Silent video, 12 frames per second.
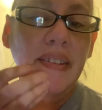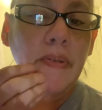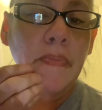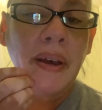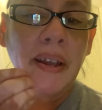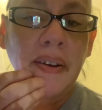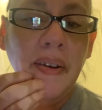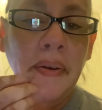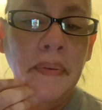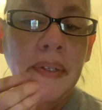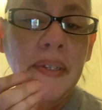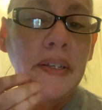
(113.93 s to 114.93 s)
better.
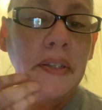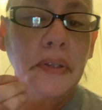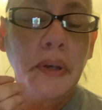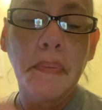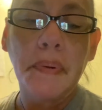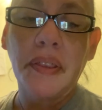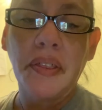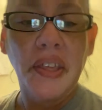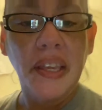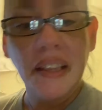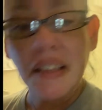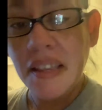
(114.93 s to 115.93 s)
So, but the
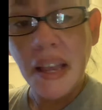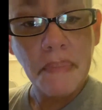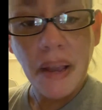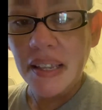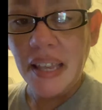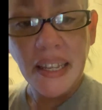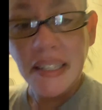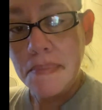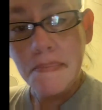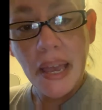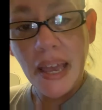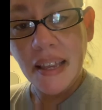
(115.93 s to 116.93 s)
thing is, I'm not gaining
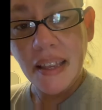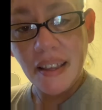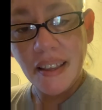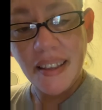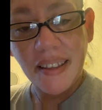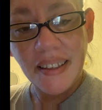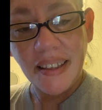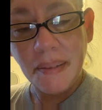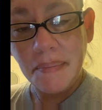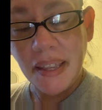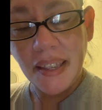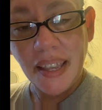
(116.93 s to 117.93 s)
back. I'm
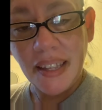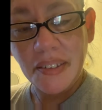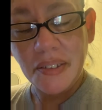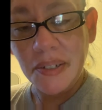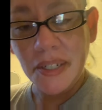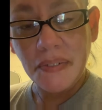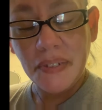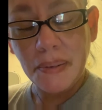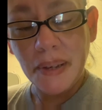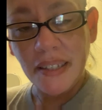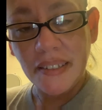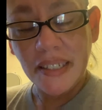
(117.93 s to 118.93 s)
not gaining 250
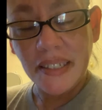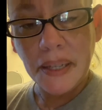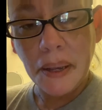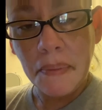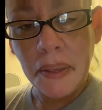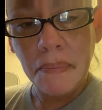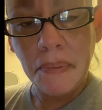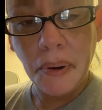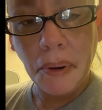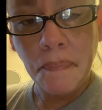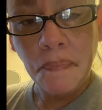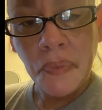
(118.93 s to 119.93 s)
pounds like some
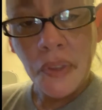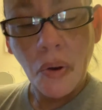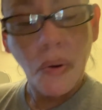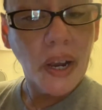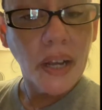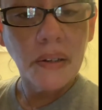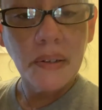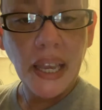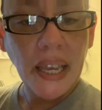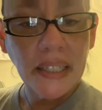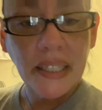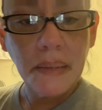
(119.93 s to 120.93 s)
people, or I don't
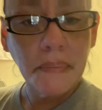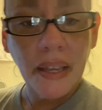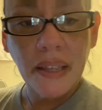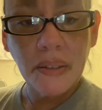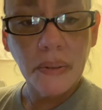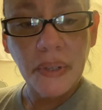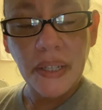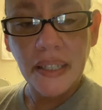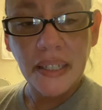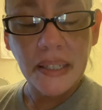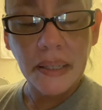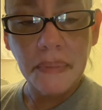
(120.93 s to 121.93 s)
gain 10 pounds a week
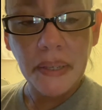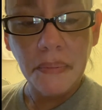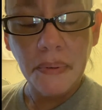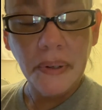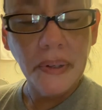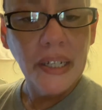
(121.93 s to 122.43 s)
like some people.